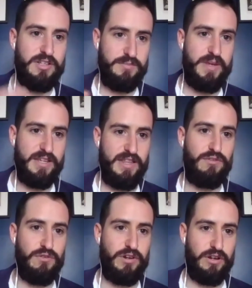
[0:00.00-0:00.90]
It's making that
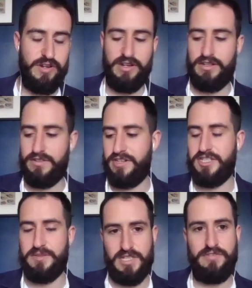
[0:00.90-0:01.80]
raw ingredient. It's a very
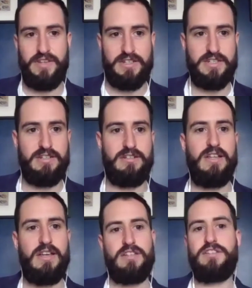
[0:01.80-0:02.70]
specific skill.